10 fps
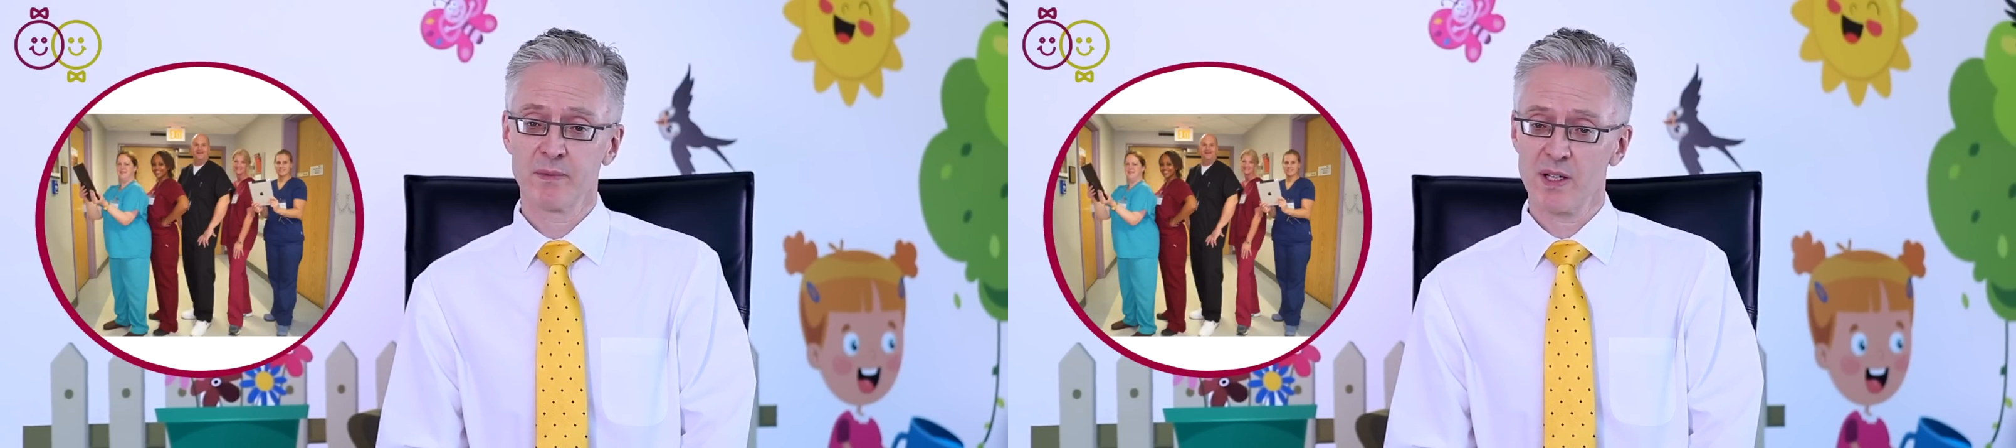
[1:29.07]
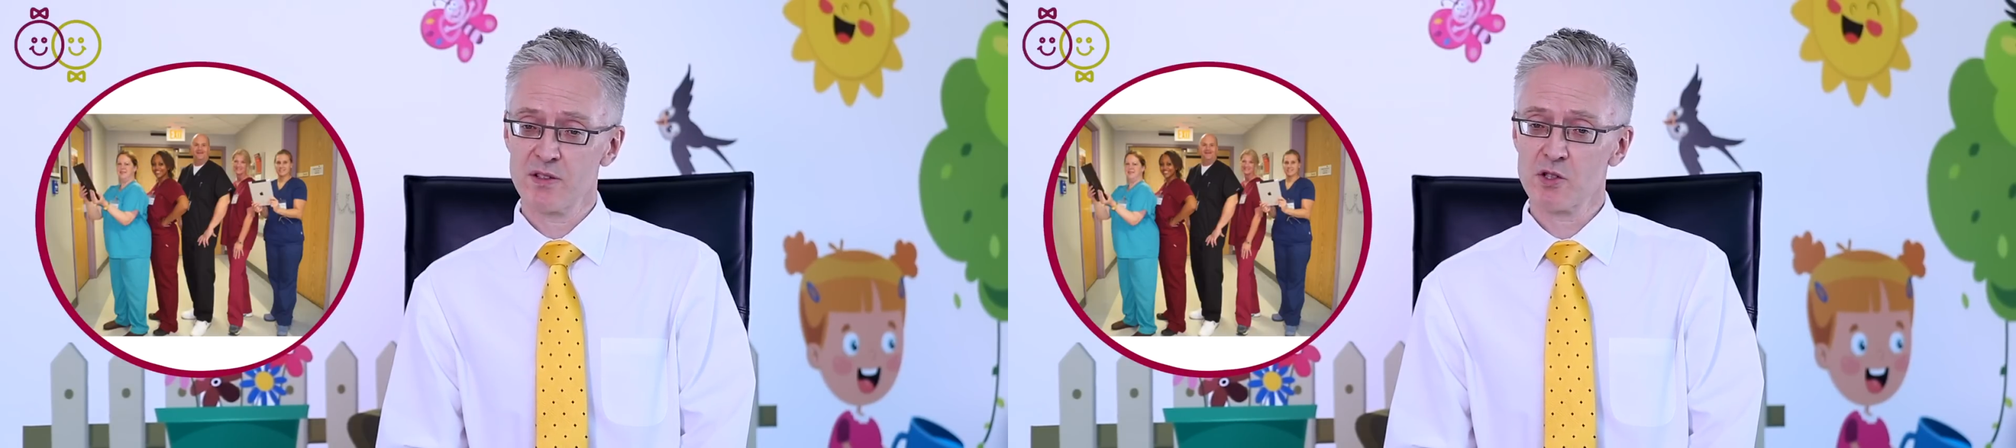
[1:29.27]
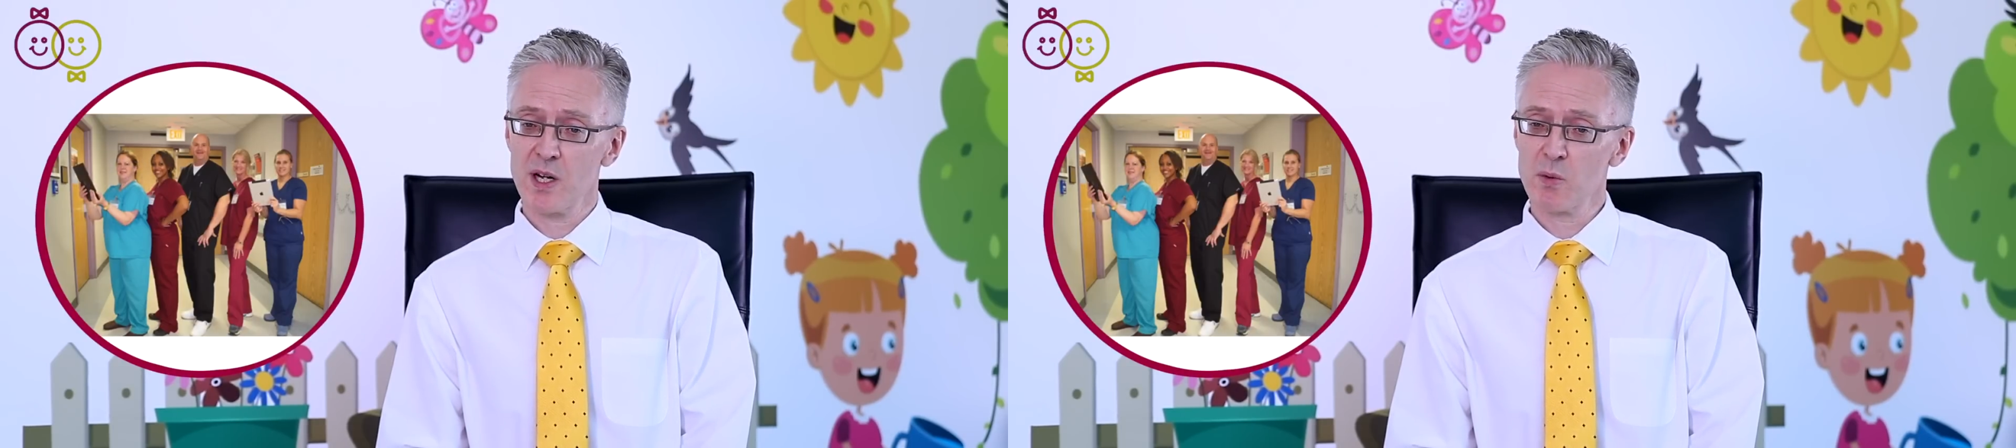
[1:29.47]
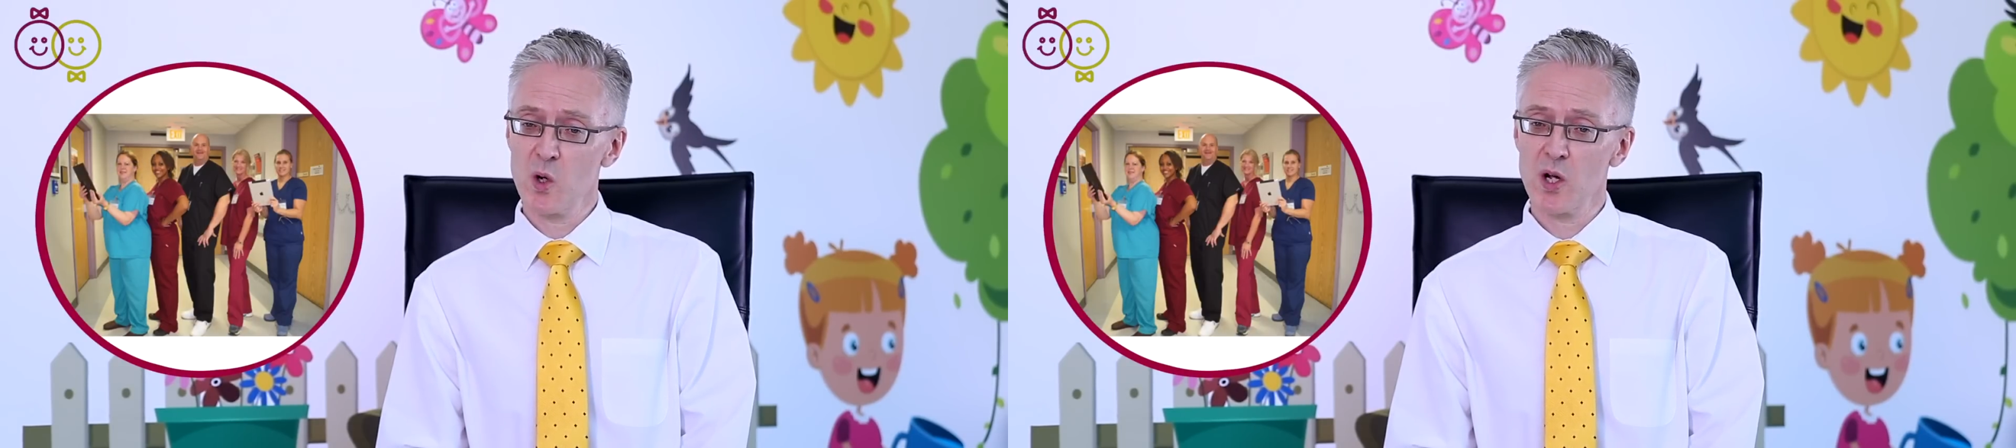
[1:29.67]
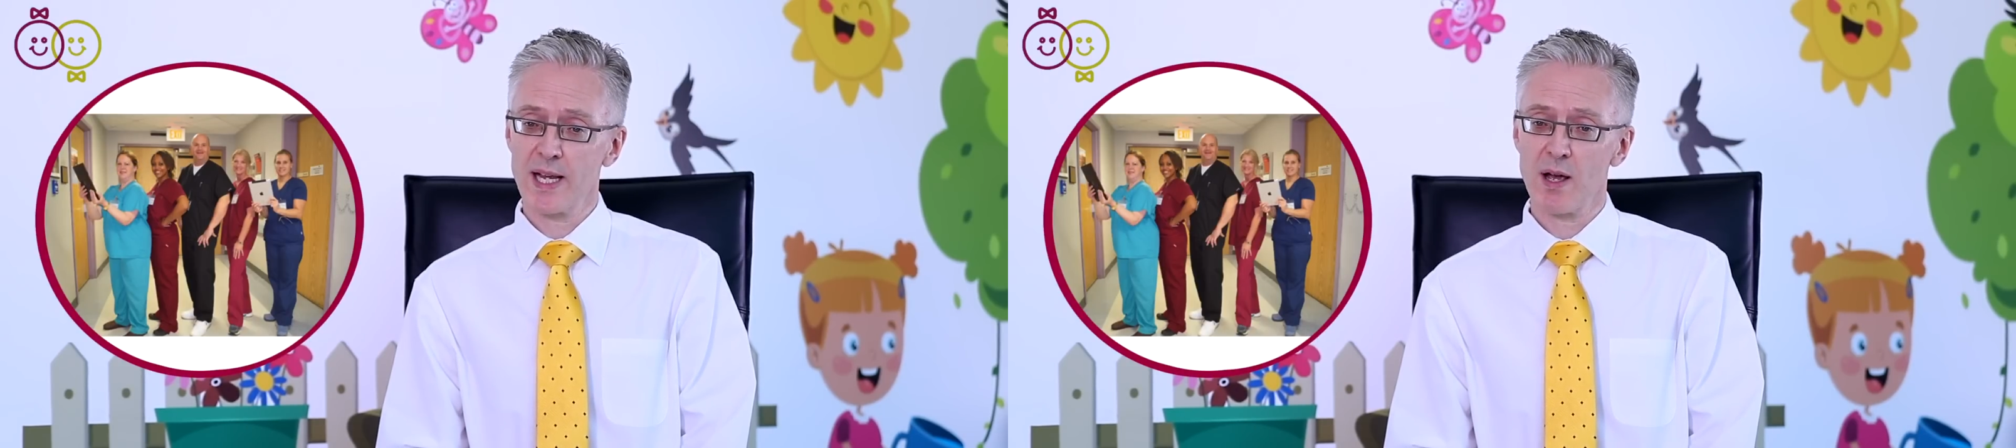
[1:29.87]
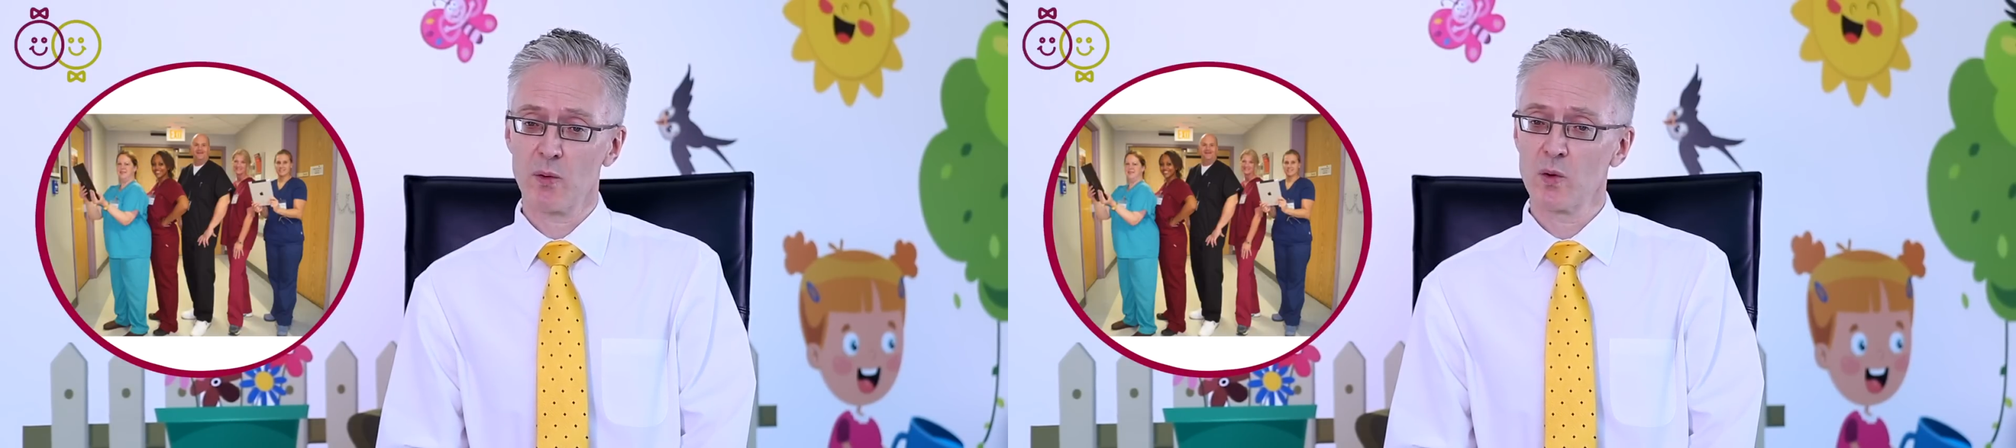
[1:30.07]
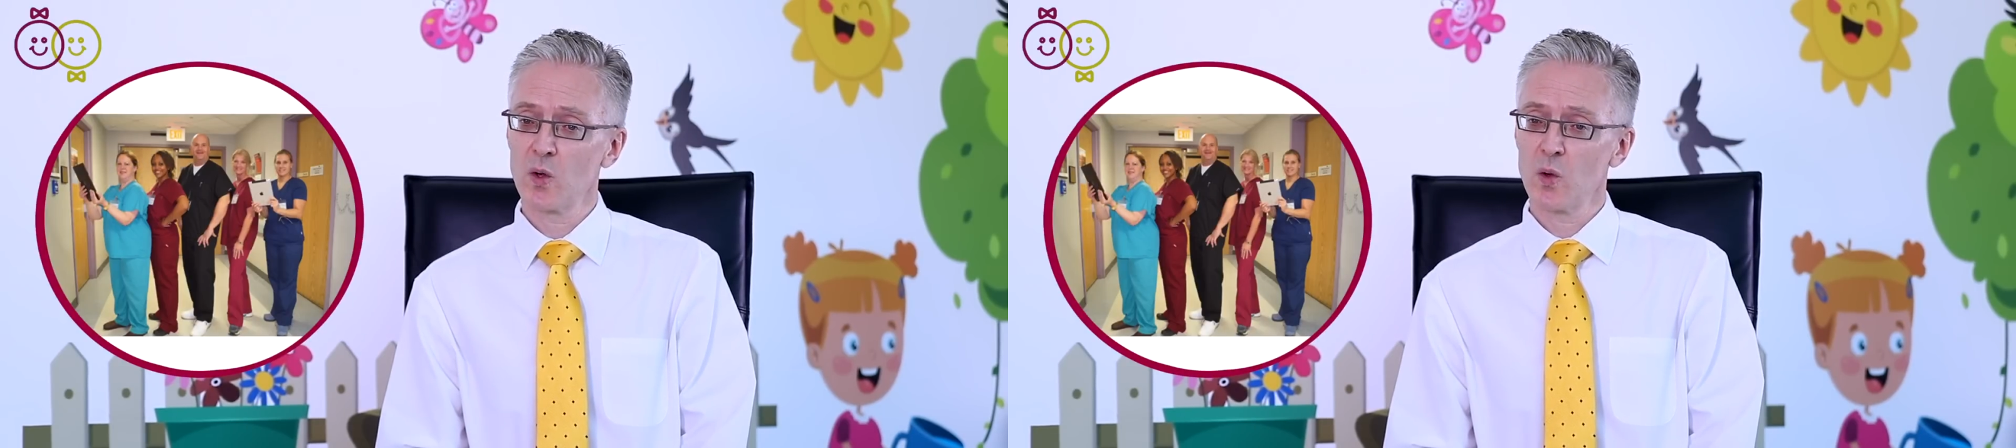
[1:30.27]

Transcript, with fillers: and to try and work out